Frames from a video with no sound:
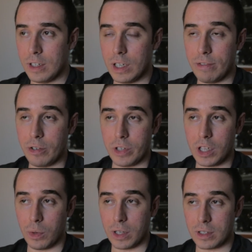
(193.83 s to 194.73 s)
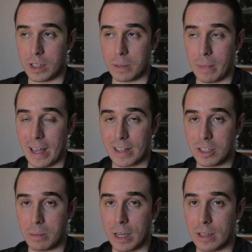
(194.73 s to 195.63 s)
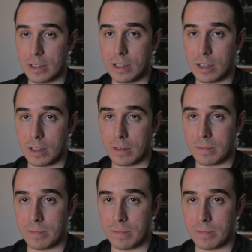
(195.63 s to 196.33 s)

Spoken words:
If you really want to like maximize the